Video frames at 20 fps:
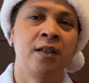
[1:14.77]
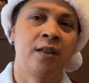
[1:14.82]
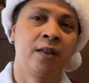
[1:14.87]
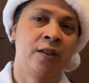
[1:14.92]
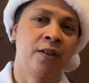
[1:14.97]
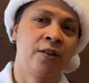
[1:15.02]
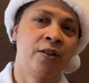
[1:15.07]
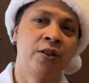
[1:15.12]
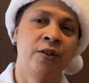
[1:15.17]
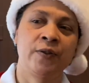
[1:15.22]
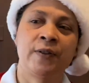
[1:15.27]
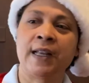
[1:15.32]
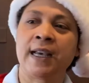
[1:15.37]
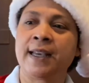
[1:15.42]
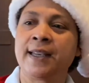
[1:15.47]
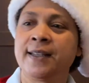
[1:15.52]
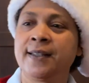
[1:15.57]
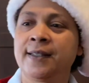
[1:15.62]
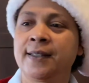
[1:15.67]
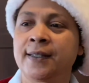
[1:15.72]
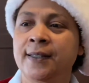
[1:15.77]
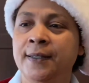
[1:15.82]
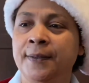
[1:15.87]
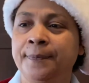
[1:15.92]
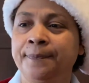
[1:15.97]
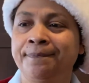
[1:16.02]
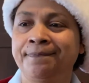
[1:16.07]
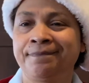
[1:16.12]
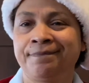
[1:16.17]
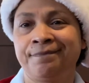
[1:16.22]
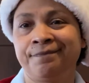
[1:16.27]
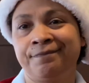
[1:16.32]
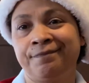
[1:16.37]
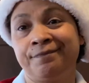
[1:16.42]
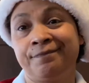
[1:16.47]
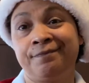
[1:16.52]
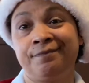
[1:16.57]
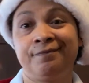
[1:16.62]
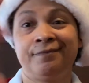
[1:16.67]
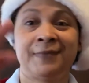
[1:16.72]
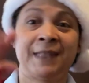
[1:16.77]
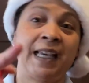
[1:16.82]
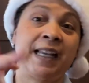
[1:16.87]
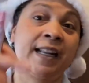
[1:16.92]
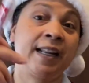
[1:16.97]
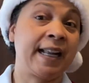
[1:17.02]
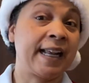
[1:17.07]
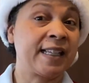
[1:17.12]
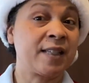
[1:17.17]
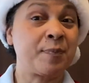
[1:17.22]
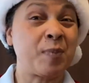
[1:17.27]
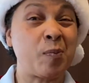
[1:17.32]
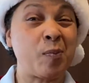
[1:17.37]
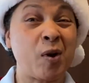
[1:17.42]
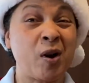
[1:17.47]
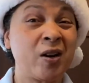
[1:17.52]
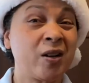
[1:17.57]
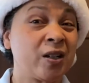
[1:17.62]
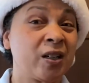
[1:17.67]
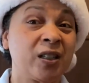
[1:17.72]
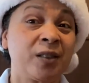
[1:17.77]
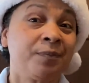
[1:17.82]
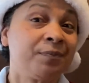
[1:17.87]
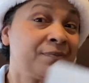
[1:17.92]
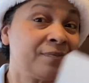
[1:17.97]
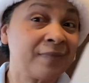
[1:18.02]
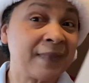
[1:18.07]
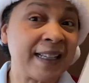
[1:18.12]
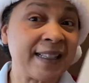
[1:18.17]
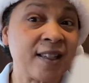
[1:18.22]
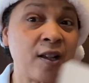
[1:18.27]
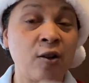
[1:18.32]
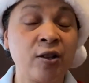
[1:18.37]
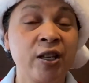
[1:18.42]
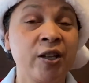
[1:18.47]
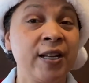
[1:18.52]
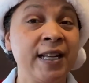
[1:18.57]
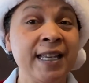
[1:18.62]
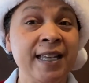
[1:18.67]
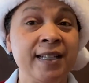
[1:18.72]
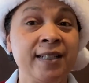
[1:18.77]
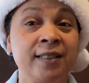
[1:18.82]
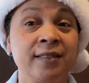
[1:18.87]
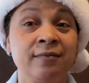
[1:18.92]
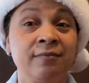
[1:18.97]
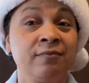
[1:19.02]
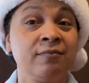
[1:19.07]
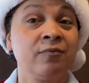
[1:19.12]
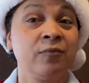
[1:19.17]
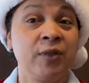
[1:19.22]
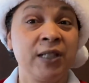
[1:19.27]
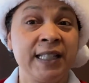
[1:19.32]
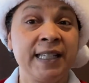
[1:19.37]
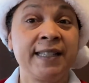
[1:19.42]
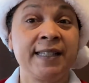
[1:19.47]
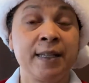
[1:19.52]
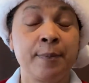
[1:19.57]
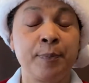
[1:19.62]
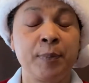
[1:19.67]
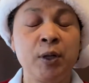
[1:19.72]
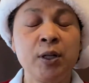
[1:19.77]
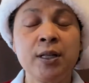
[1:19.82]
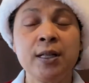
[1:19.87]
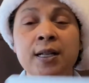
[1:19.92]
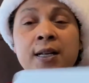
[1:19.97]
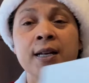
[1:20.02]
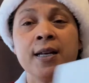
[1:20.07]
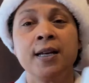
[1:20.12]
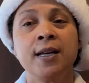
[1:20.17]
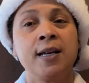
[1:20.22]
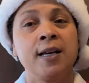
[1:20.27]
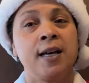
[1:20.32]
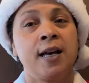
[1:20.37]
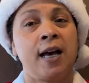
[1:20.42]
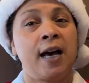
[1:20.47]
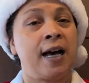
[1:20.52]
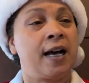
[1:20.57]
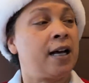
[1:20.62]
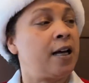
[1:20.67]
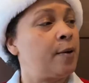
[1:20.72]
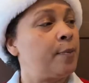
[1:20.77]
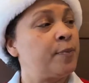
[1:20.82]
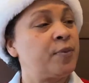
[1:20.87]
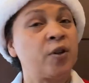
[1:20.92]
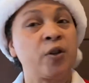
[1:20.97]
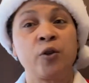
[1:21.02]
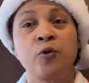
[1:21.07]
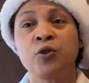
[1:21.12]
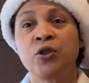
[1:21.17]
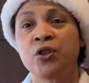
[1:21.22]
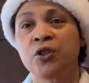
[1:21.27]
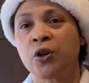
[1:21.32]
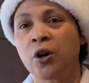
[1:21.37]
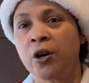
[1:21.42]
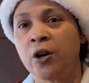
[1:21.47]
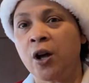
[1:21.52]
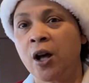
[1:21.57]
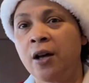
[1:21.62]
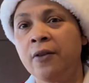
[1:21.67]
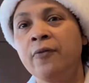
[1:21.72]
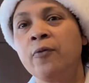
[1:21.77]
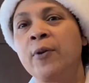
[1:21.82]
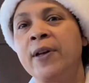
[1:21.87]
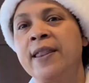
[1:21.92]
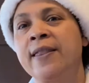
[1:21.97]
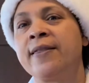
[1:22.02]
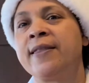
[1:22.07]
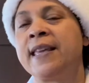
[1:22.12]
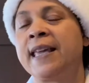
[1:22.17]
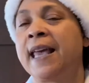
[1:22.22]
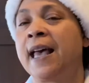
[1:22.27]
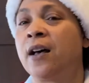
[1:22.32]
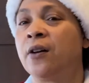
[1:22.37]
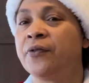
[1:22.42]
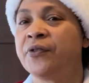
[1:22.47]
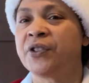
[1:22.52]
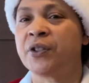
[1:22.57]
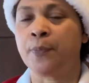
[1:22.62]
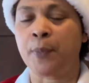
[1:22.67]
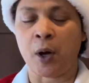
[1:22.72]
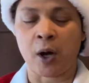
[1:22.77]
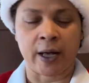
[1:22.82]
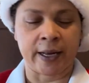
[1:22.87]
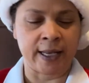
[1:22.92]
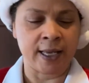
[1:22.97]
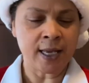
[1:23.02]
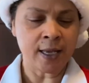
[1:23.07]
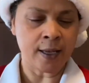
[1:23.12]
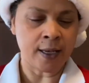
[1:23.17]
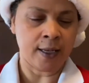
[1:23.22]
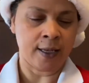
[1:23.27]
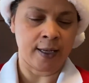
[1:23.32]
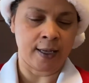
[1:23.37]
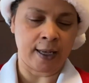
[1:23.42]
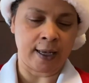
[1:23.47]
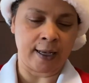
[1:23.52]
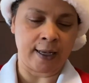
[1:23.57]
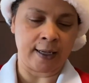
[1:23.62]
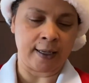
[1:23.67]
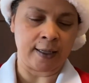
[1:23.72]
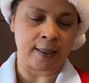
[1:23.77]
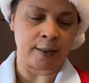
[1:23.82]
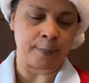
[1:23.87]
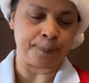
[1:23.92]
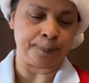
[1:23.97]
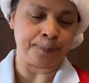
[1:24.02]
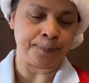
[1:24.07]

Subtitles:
2 dice, and an Expo marker. That's all you need. Really simple. So you start off with the elf's body. I'll